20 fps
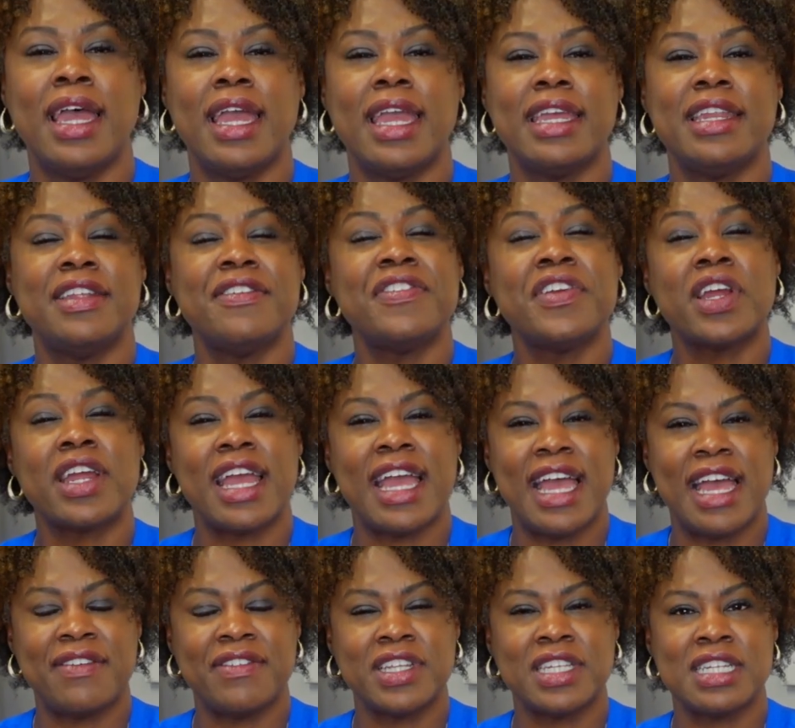And if you're
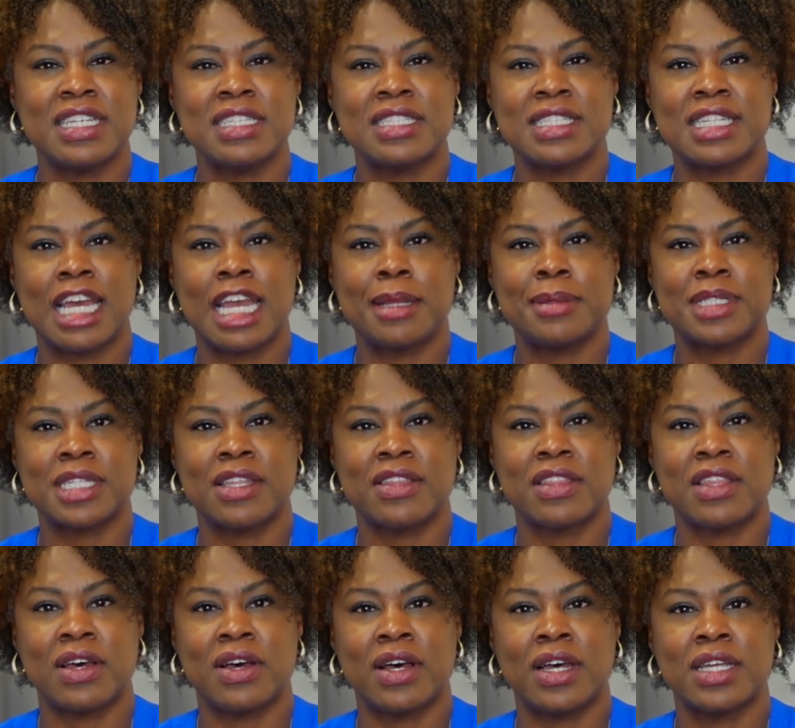having these types of
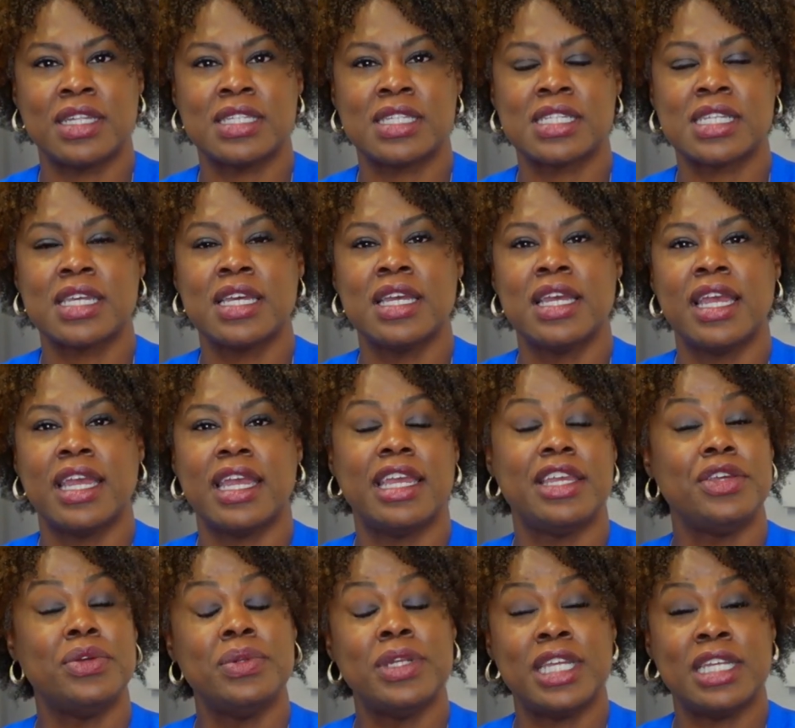thoughts and
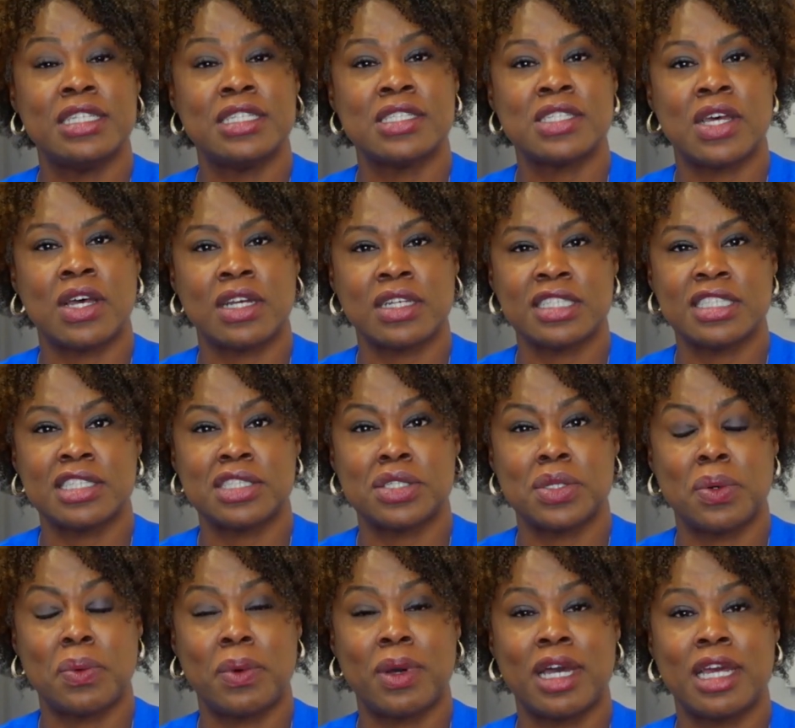you need to talk to
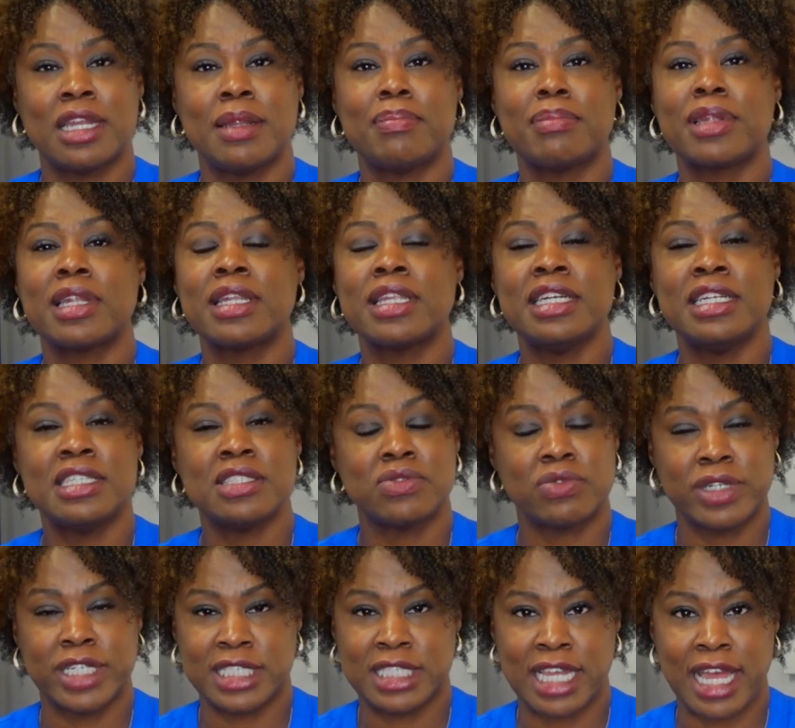someone, please
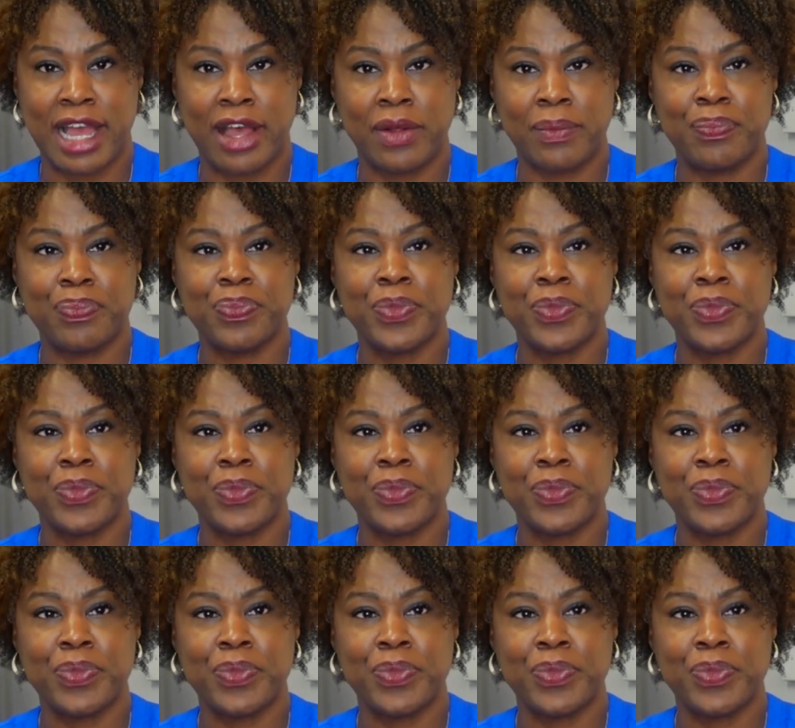reach out.